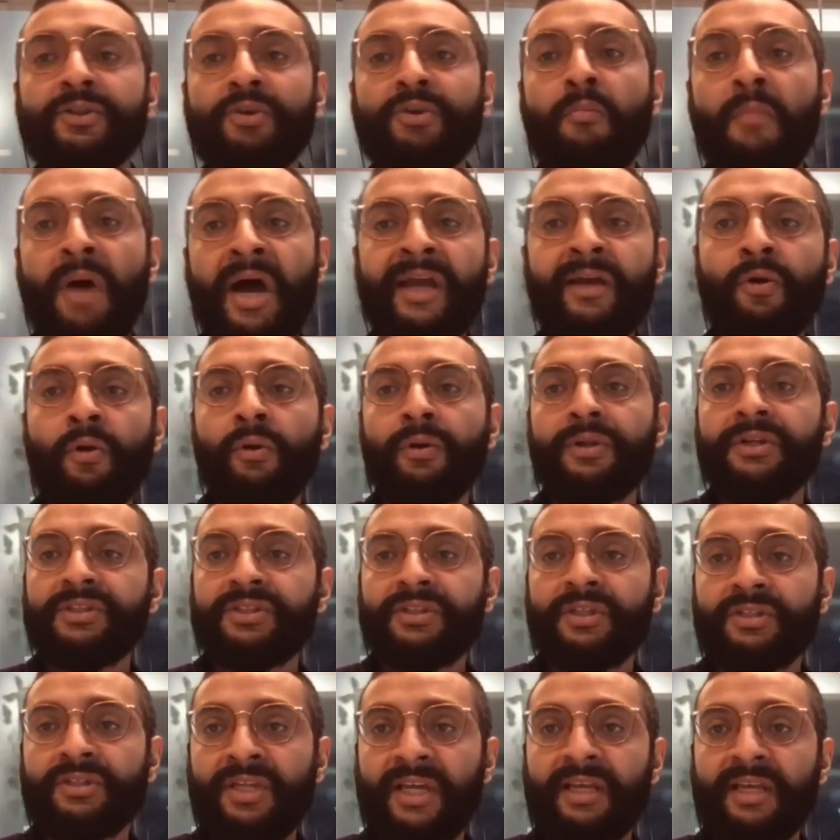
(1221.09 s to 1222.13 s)
So my goal
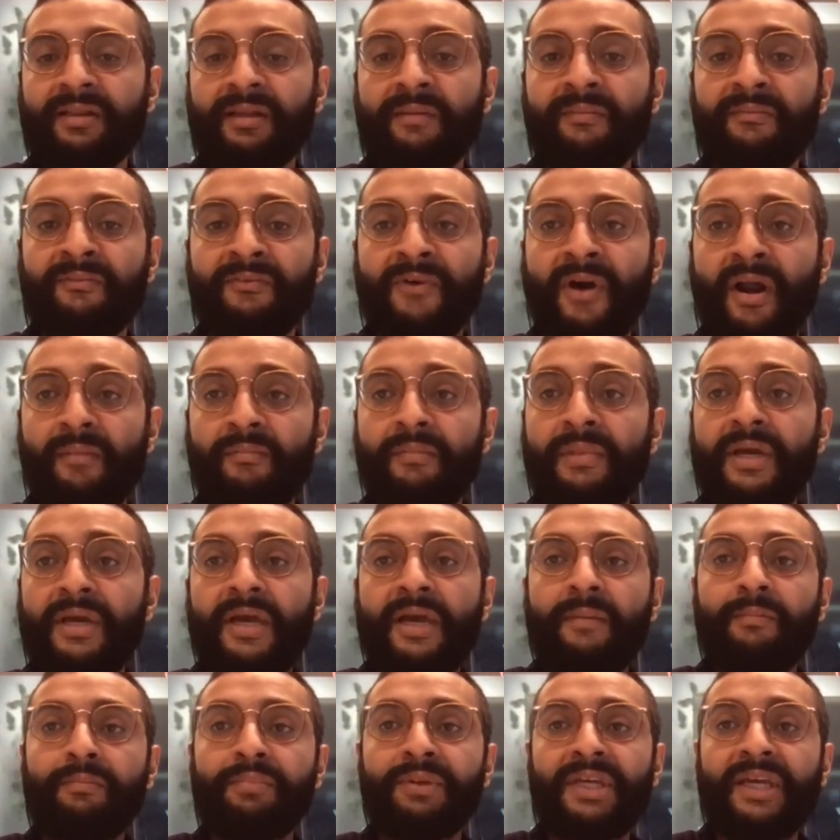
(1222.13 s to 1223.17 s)
is to take them from
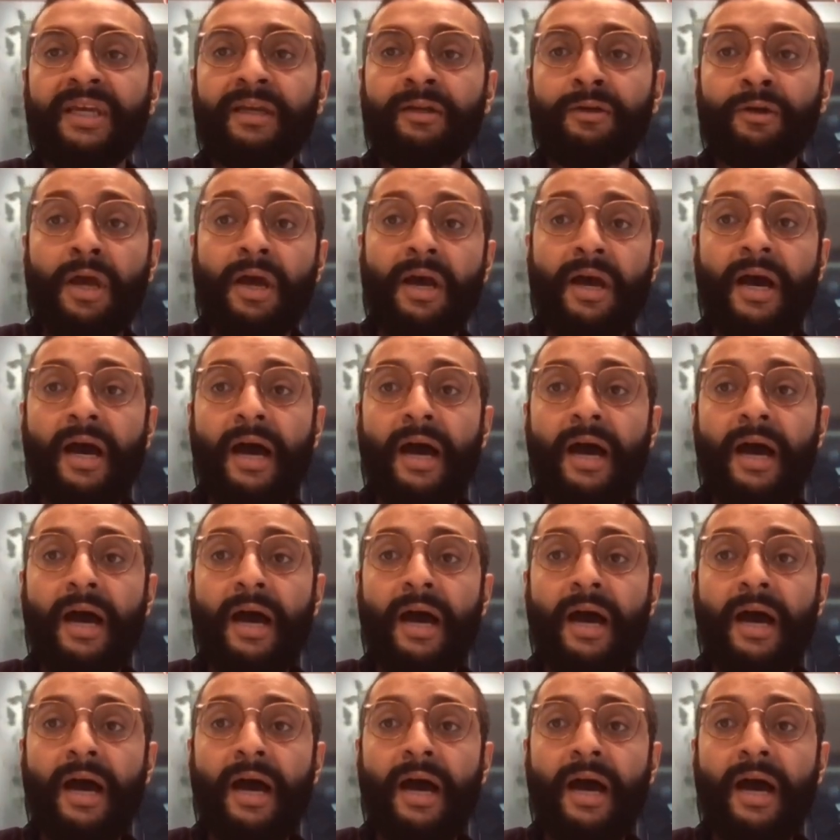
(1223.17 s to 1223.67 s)
being